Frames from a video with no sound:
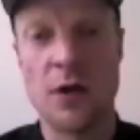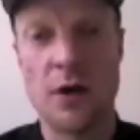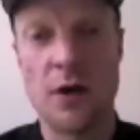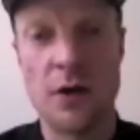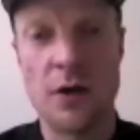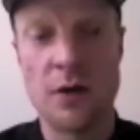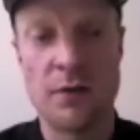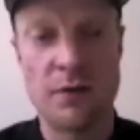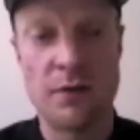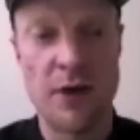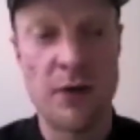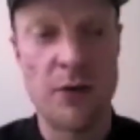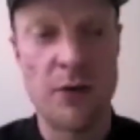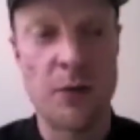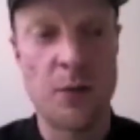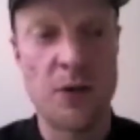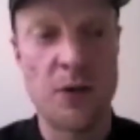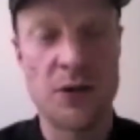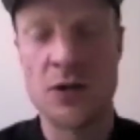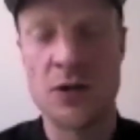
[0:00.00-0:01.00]
are
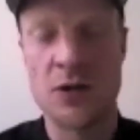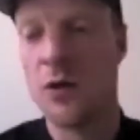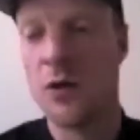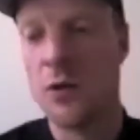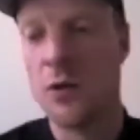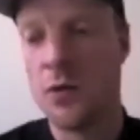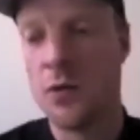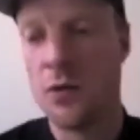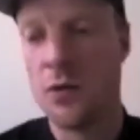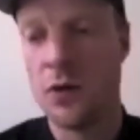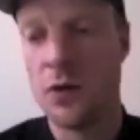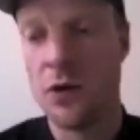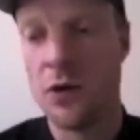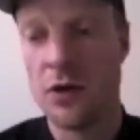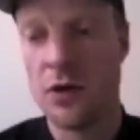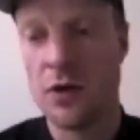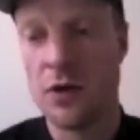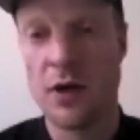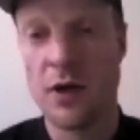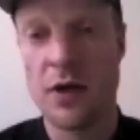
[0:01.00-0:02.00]
very much alone
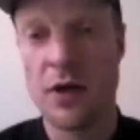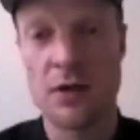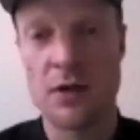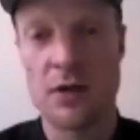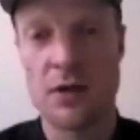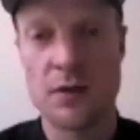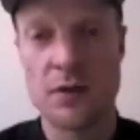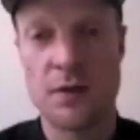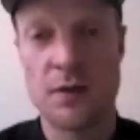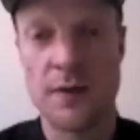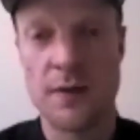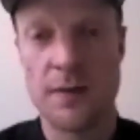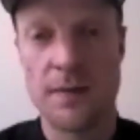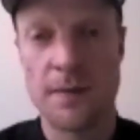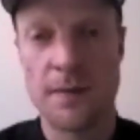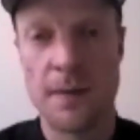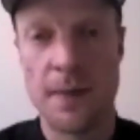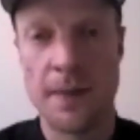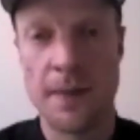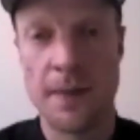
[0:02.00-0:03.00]
in a connected sphere.